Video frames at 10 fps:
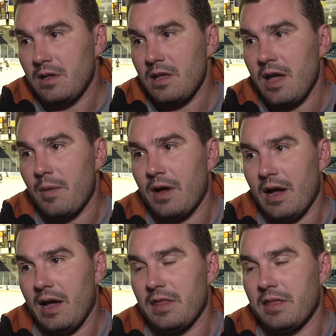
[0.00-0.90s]

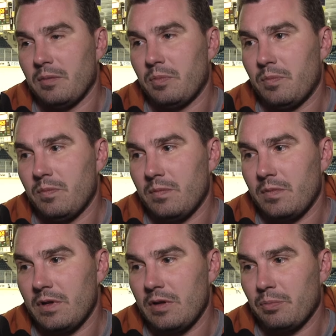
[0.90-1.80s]
Yeah, I think
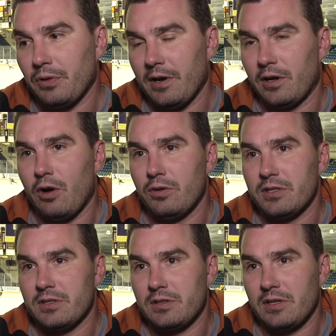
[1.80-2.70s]
player coach
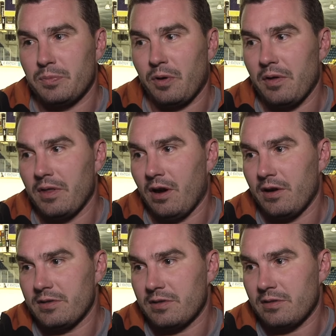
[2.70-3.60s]
is probably the
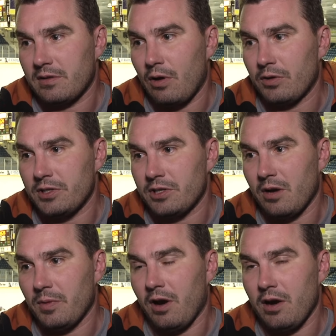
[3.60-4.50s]
hardest coaching
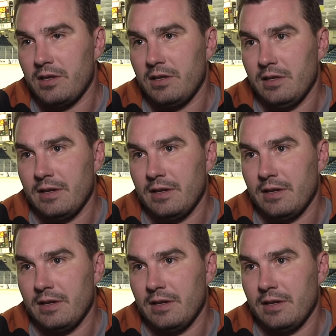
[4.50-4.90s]
job in hockey.